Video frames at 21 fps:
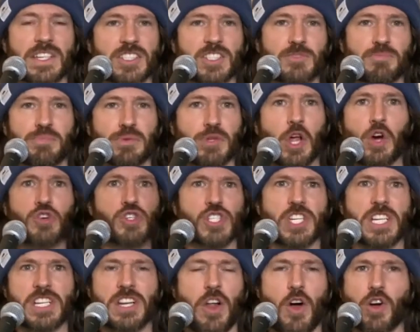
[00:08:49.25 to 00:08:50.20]

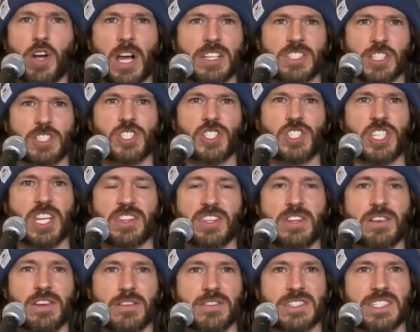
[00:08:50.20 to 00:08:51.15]
explosion and all kinds of shit that
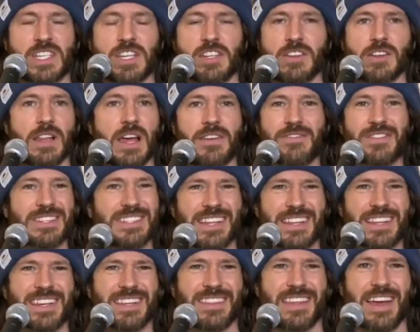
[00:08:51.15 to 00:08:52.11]
you've never seen in your life. It's
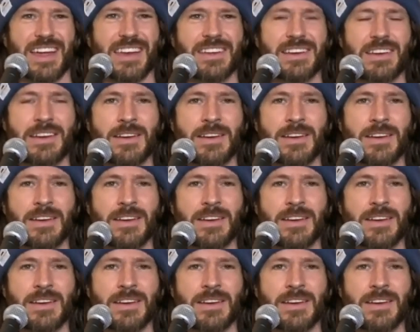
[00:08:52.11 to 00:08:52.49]
not like that.